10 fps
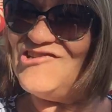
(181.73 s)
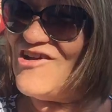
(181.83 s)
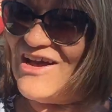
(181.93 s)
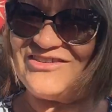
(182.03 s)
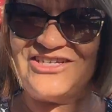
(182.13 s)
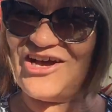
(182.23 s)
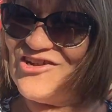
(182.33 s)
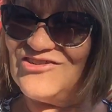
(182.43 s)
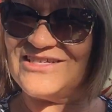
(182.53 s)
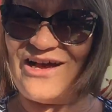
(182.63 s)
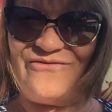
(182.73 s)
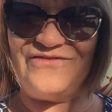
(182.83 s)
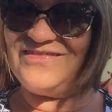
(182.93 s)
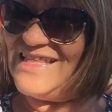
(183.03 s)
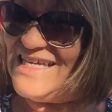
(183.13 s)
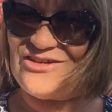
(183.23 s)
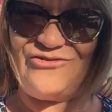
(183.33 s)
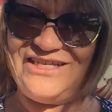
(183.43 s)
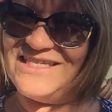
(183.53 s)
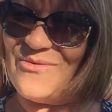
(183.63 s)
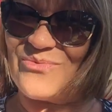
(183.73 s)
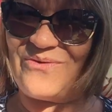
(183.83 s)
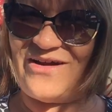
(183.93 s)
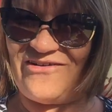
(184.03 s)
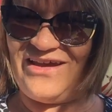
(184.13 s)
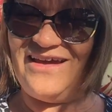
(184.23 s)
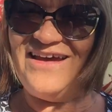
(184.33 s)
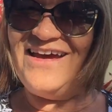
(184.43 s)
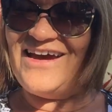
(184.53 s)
you have to tell yourself, that's only temporary.